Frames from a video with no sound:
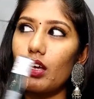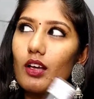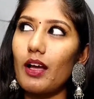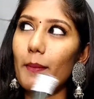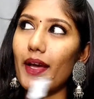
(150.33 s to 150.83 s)

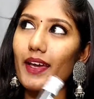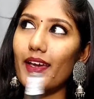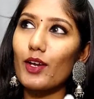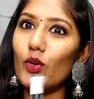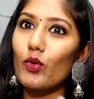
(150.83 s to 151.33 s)
Am
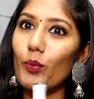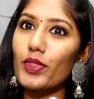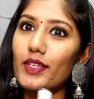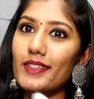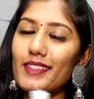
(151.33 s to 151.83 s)
I gonna
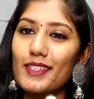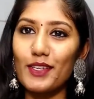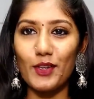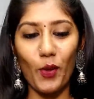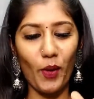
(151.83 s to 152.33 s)
open this?
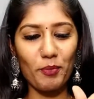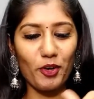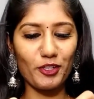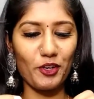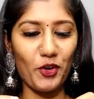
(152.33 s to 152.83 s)
No, I'm
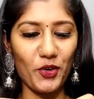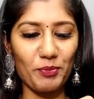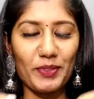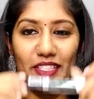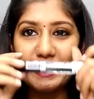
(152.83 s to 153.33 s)
not gonna
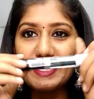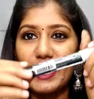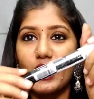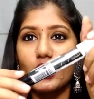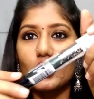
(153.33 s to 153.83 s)
open this.
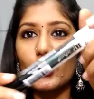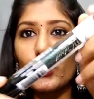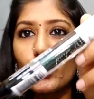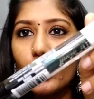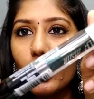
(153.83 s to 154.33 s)

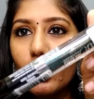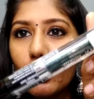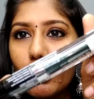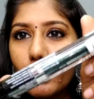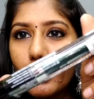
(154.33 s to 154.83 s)
So
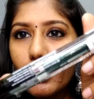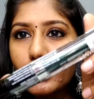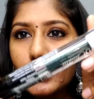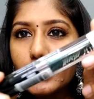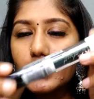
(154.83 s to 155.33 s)
yeah,
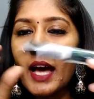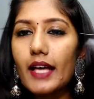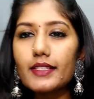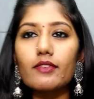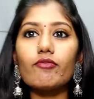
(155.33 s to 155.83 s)
this
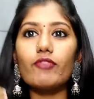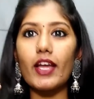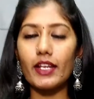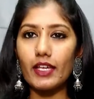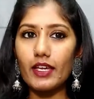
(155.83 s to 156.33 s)
has a
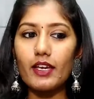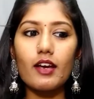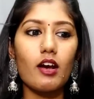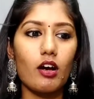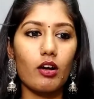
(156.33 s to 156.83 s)
very
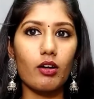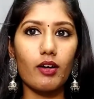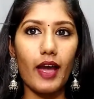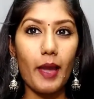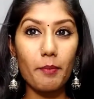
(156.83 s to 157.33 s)

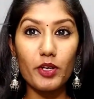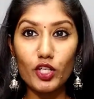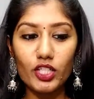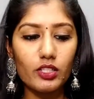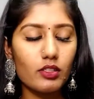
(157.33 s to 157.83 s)

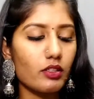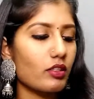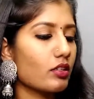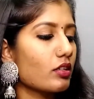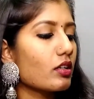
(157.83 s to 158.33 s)
emerald
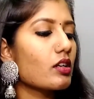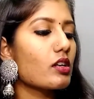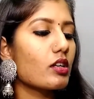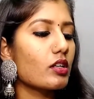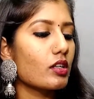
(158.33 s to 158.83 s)

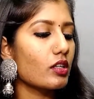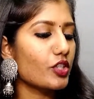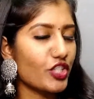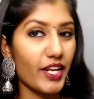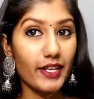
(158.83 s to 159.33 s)

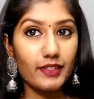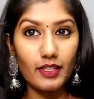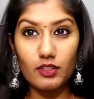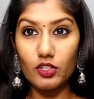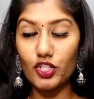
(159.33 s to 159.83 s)
shade.
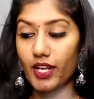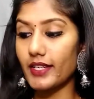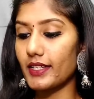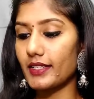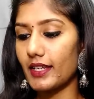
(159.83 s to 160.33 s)
That's the
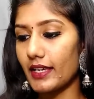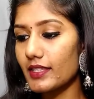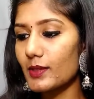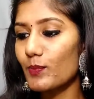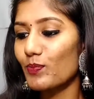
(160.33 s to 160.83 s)
shade it
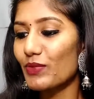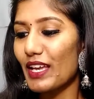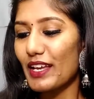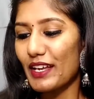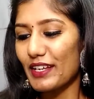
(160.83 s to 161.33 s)
is.
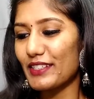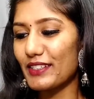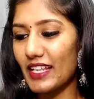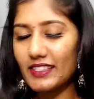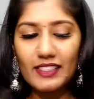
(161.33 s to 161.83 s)
So
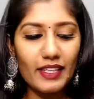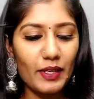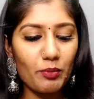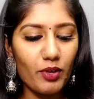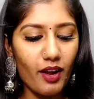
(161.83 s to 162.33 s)
that's the
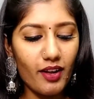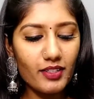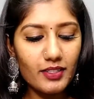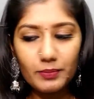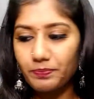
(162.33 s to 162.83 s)
second
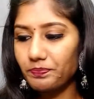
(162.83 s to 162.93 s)
product.